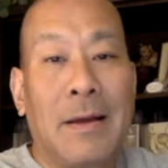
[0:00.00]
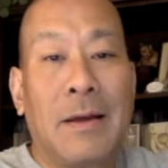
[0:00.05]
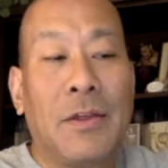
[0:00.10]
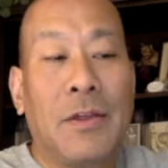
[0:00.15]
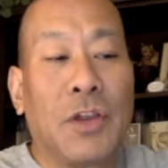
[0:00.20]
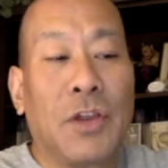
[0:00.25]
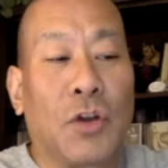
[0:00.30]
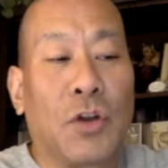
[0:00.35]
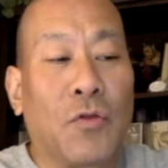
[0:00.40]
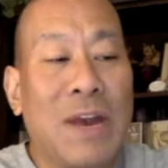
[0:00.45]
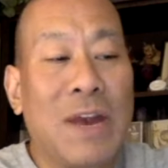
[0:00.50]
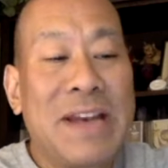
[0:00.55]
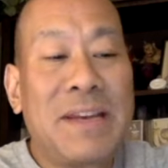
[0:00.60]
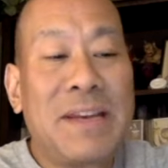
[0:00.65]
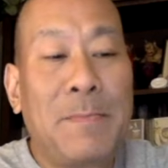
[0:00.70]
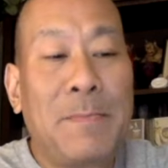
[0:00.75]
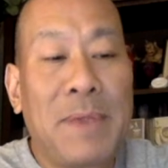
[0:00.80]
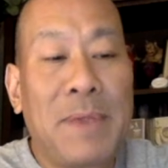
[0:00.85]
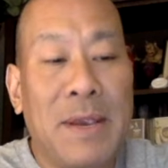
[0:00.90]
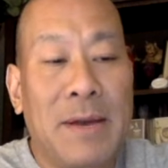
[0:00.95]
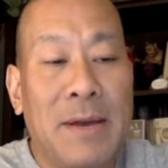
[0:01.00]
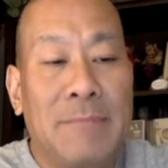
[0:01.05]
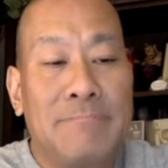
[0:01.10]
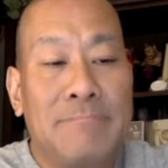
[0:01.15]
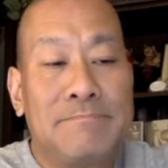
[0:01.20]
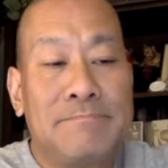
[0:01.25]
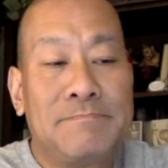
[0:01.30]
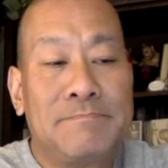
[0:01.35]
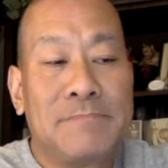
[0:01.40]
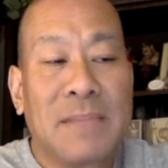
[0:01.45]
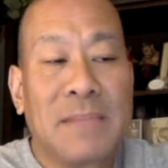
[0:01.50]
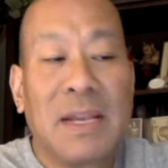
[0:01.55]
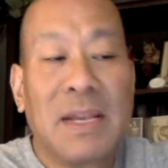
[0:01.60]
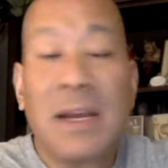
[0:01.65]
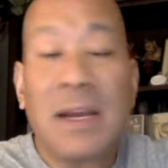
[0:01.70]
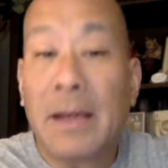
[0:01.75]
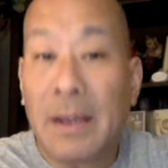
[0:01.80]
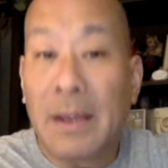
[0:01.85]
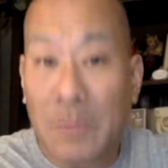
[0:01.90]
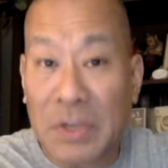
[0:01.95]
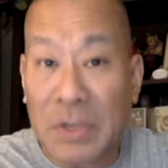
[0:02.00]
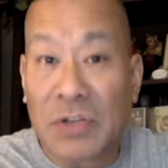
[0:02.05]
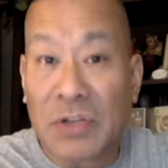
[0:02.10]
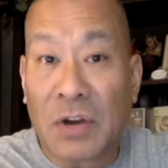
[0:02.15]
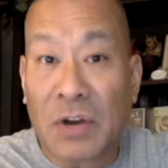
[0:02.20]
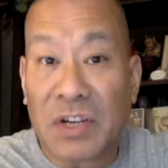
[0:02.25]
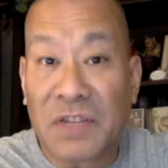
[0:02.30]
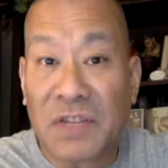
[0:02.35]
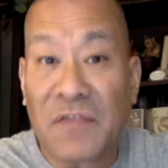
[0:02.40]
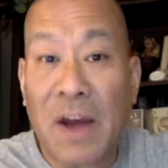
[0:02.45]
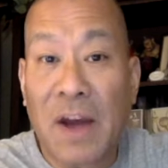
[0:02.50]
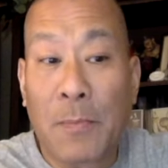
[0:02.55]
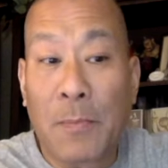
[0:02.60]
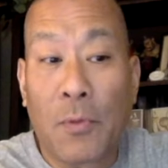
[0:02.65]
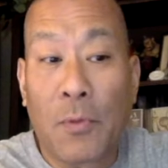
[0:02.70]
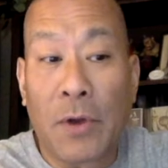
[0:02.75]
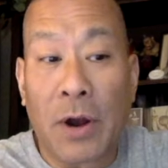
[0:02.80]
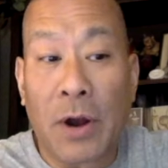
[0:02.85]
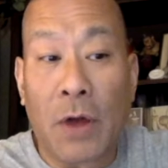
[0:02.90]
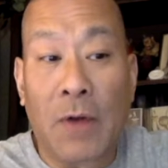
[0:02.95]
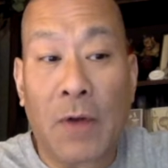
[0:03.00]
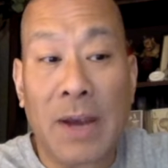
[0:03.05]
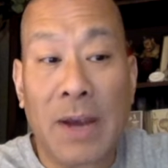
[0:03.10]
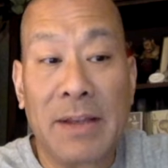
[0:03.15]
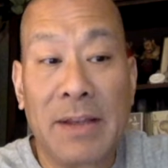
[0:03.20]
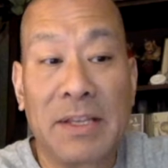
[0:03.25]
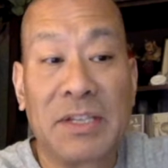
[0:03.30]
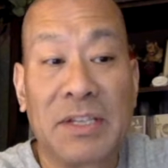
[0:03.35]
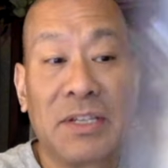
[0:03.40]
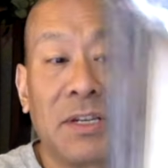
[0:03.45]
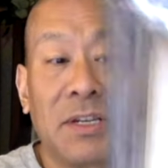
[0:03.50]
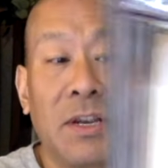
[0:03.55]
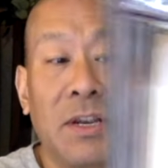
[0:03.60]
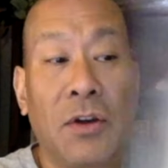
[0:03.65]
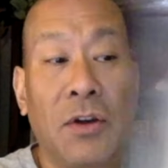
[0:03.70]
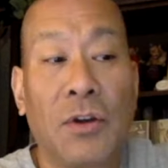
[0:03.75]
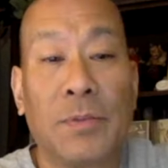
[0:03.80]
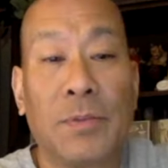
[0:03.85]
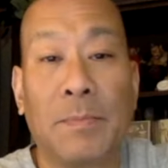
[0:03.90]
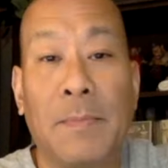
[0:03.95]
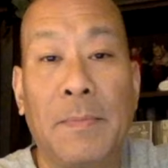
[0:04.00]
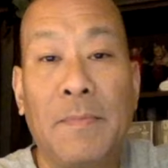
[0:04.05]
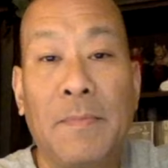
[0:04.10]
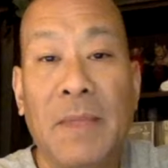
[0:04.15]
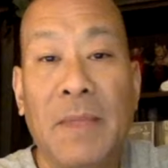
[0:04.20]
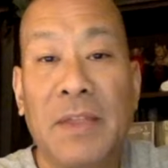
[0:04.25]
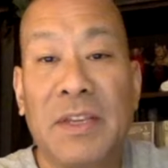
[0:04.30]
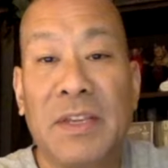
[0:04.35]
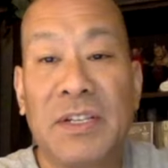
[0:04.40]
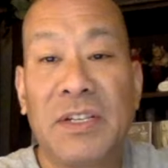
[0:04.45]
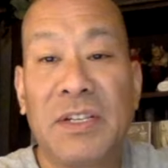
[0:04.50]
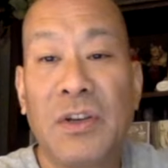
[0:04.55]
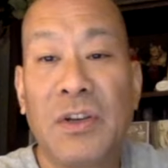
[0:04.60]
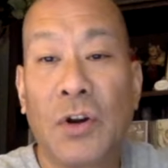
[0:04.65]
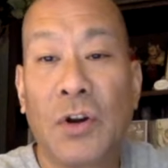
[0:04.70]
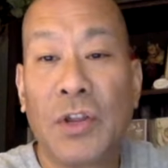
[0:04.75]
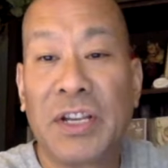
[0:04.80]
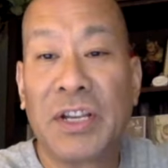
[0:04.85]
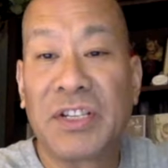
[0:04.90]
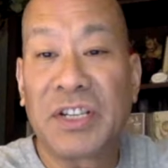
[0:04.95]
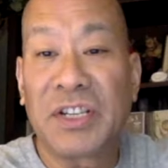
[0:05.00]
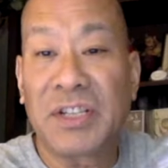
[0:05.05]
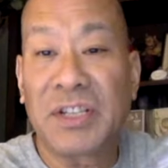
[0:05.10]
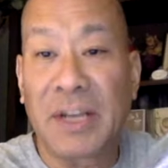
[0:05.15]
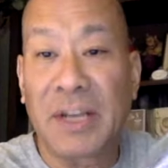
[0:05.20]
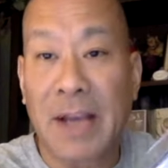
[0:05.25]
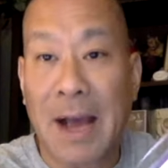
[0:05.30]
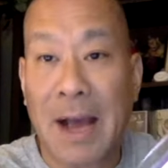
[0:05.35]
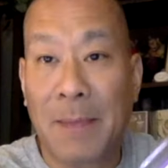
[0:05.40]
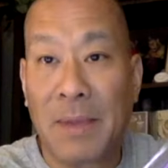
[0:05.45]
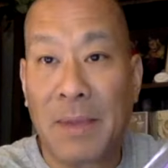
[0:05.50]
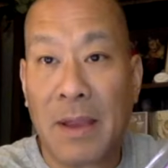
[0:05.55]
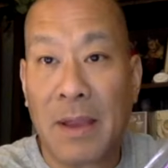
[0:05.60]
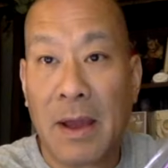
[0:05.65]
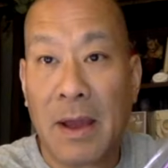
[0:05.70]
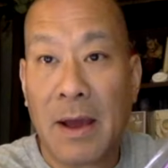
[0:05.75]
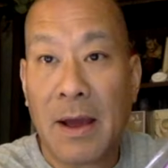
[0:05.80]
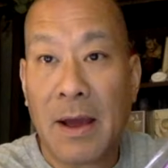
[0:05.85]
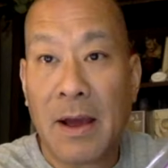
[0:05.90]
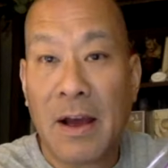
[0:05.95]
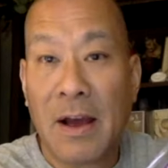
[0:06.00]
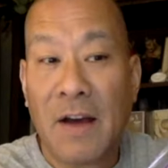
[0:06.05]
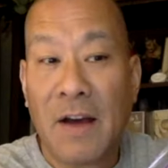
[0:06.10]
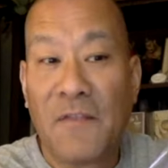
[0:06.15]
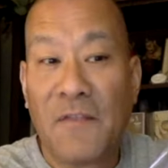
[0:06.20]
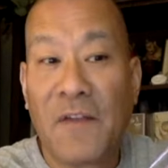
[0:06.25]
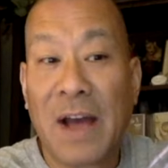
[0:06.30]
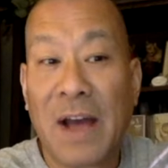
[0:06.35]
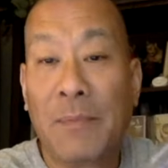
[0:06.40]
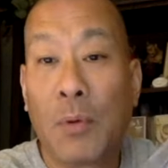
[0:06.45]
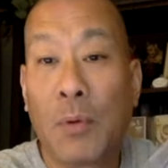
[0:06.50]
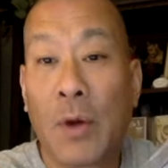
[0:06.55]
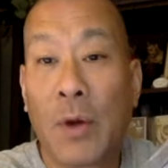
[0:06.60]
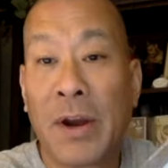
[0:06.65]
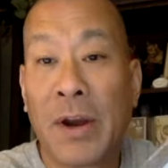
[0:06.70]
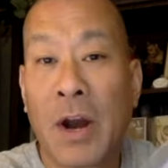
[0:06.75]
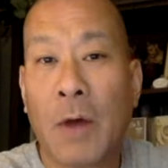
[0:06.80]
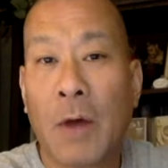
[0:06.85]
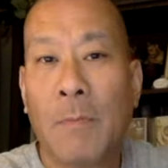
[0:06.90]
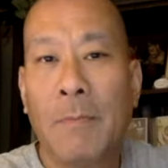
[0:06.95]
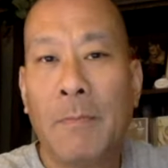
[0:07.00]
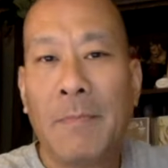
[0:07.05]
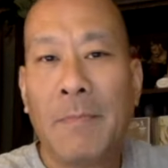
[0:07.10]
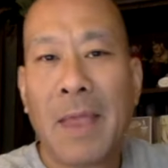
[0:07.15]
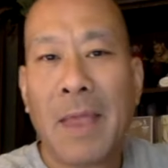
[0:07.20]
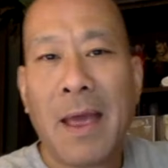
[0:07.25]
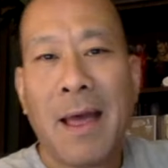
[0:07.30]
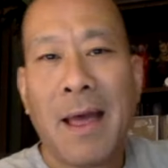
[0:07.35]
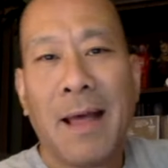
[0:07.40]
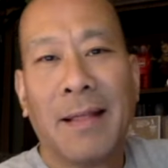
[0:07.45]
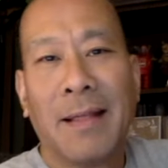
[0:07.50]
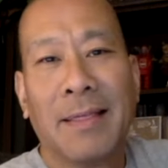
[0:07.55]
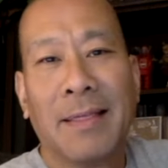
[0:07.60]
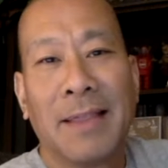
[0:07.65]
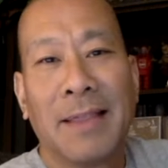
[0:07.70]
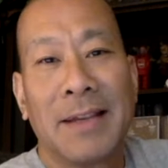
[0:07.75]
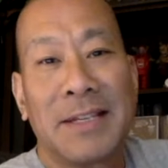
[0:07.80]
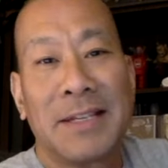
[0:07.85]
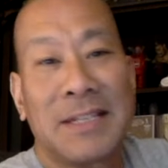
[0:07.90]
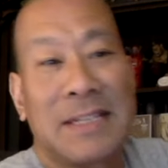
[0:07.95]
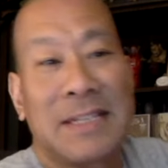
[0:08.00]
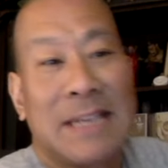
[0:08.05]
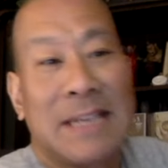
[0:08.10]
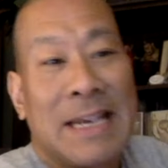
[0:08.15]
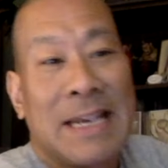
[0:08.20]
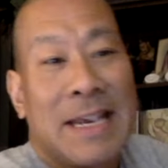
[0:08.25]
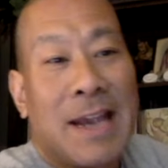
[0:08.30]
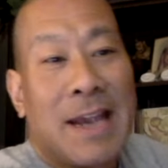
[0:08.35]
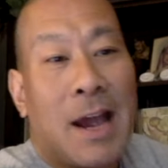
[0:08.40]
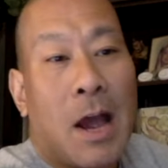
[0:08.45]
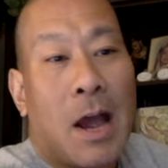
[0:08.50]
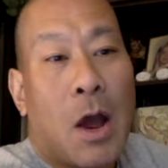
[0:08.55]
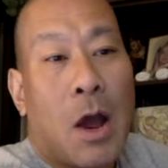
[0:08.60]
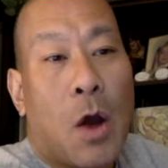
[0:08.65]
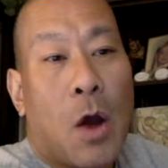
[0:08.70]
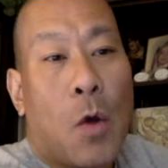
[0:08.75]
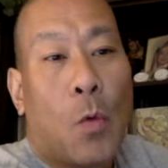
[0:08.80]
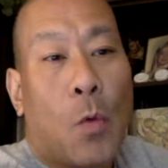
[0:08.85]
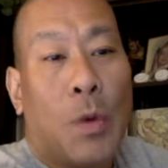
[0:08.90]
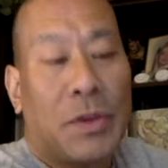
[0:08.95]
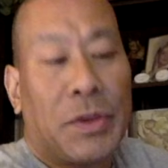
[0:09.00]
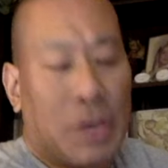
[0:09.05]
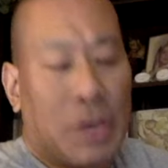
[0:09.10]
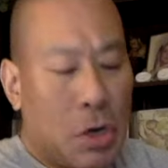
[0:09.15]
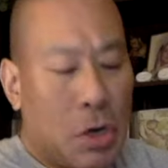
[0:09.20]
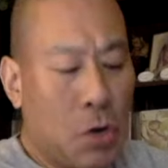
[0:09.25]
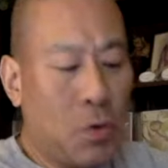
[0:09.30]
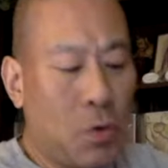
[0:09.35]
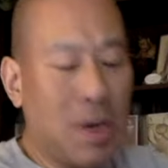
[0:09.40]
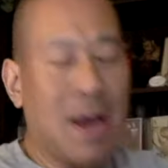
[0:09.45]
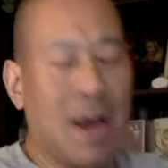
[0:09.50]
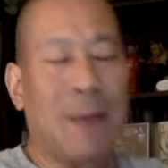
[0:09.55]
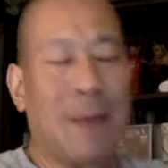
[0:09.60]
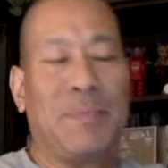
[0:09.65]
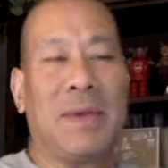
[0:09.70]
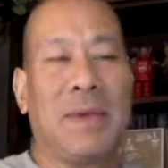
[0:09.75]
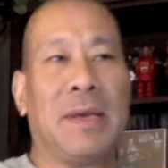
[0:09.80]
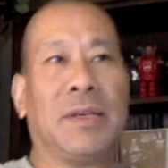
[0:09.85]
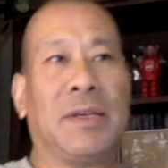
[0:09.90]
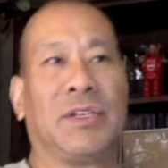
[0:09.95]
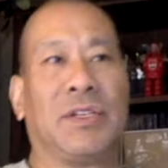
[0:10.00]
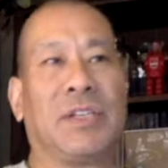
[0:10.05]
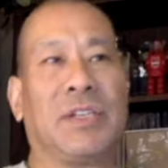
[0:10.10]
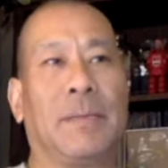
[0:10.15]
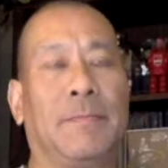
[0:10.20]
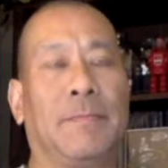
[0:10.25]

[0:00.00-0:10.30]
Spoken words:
the grade to beat we saw is 5.0, right? This is the old existing copy, 5.0. Let's see what the new copy is.